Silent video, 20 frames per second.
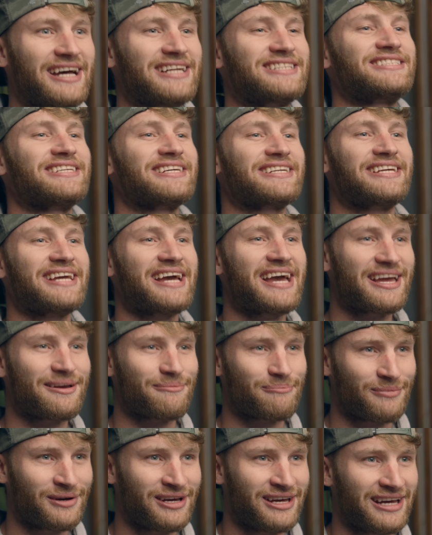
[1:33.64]
It's a
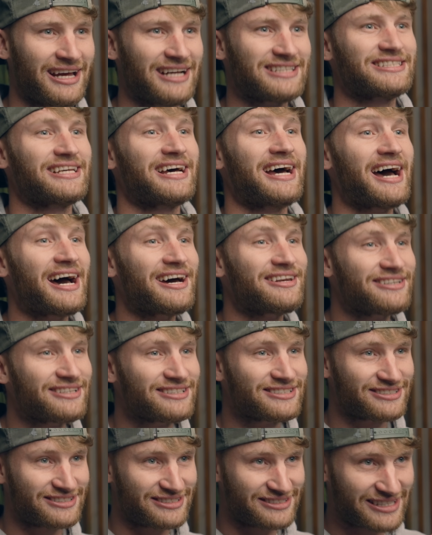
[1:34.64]
game. It's an
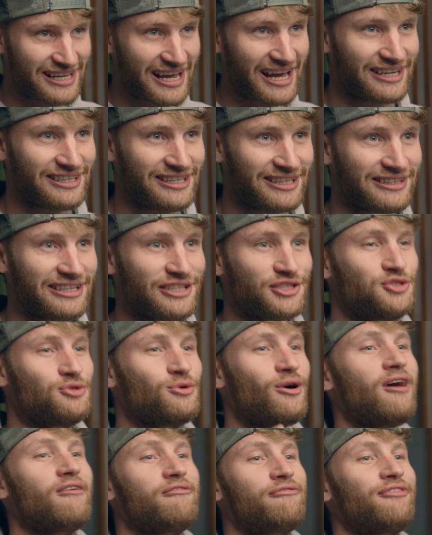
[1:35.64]
understanding that
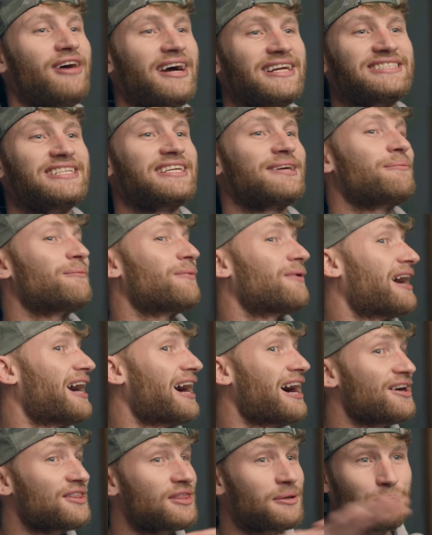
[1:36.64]
you are fighting
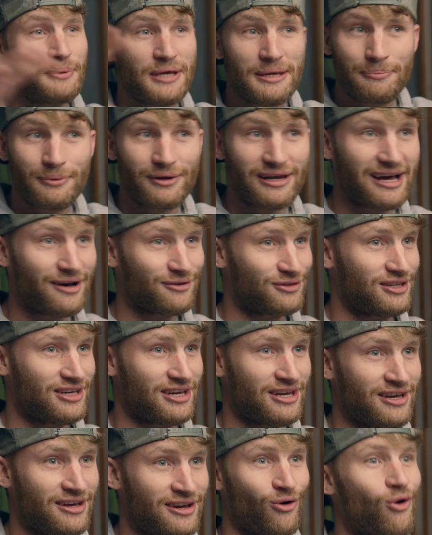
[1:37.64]
other people out
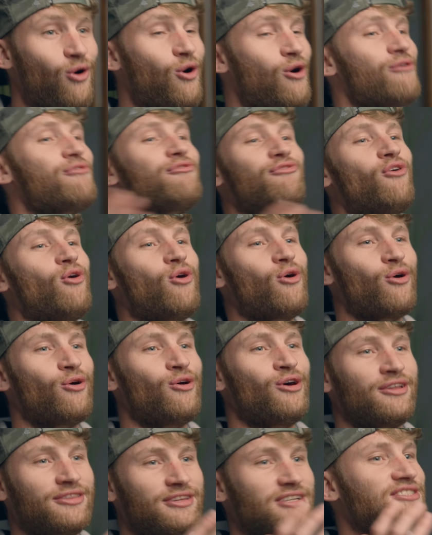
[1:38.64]
there all
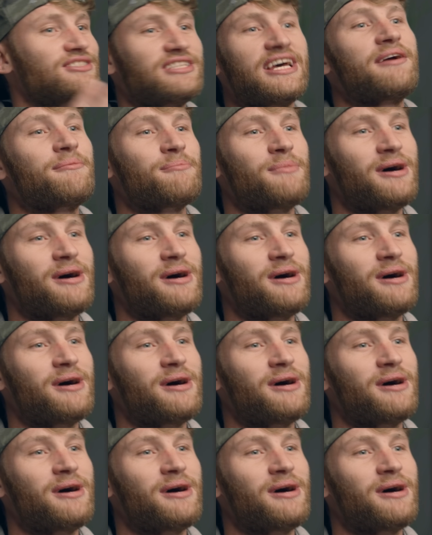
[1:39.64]
for the same